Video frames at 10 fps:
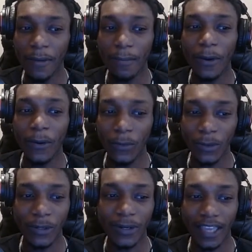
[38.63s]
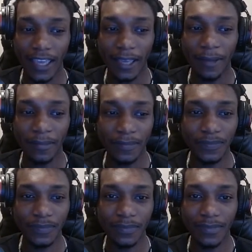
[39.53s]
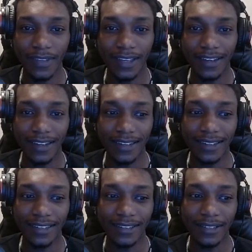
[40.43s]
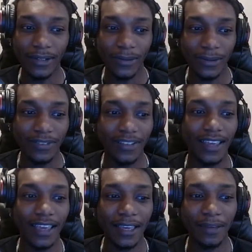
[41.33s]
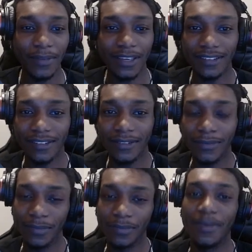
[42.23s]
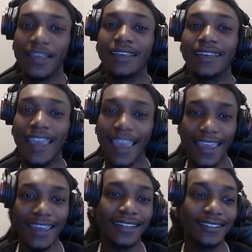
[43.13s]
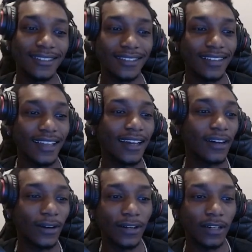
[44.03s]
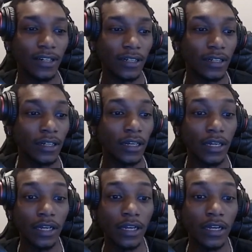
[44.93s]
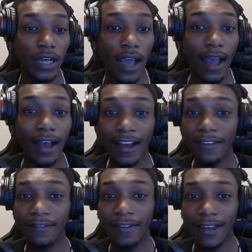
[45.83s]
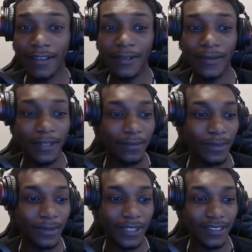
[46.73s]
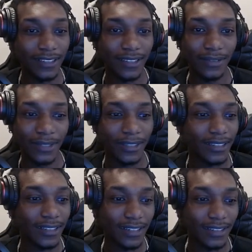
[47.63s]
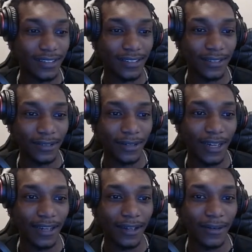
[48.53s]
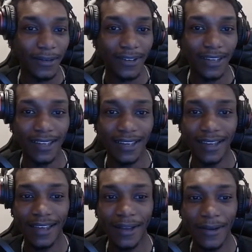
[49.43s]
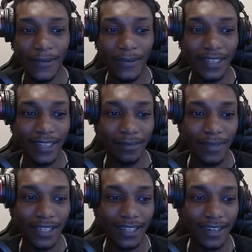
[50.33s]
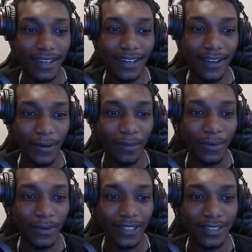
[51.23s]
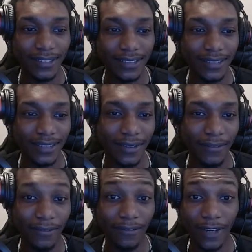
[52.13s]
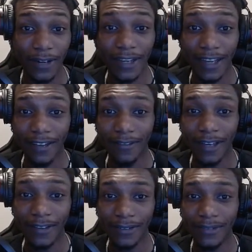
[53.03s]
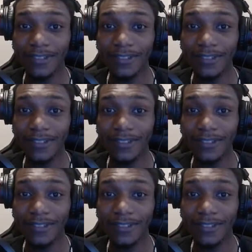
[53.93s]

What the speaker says: poker game, and the goal of the game is to make hands that are high value in points, and we're gonna get into how we can make our points very high valued.